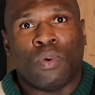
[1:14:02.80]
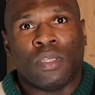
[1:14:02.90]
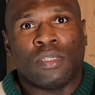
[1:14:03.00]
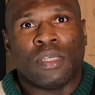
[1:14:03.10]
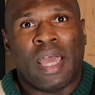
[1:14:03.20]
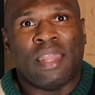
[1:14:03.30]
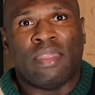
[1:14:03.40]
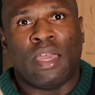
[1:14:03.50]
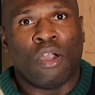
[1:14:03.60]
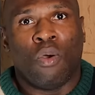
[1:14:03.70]
hours
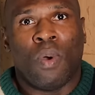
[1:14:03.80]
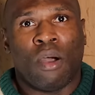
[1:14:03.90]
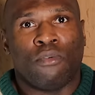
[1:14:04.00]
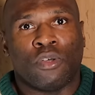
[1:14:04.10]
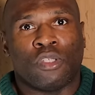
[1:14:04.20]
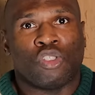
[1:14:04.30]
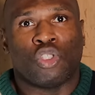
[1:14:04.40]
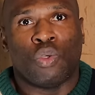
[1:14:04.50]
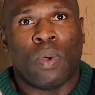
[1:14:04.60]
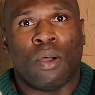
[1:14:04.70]
and then go out for
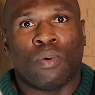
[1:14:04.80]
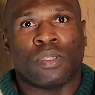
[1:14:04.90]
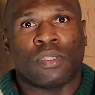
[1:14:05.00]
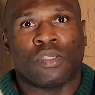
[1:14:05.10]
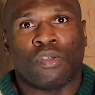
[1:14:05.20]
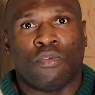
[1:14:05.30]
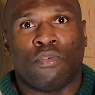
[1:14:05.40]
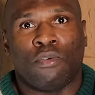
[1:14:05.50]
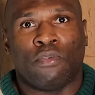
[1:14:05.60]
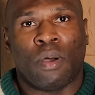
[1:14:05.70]
just 2 hours and so
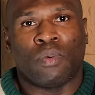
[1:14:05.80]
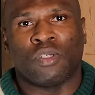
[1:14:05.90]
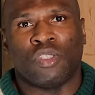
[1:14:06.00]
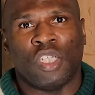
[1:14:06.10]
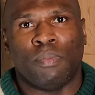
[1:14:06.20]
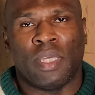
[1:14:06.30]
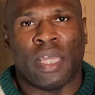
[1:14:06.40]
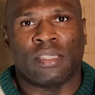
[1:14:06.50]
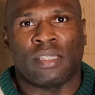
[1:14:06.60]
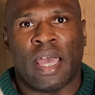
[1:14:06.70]
forth. I was on
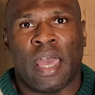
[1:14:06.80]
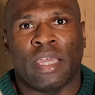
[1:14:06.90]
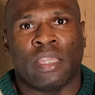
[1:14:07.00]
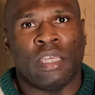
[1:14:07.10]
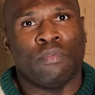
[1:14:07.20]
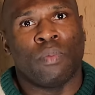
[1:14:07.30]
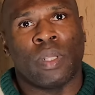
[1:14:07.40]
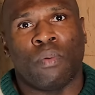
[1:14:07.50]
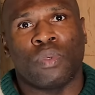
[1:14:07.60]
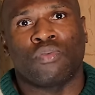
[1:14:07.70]
GPS tag and even
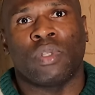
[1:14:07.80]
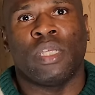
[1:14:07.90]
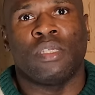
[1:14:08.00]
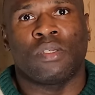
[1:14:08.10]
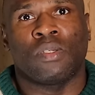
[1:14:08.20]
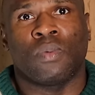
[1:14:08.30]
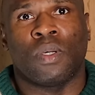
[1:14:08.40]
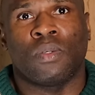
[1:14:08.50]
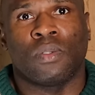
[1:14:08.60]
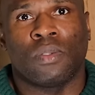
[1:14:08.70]
when I was released as
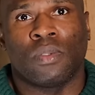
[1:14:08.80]
well.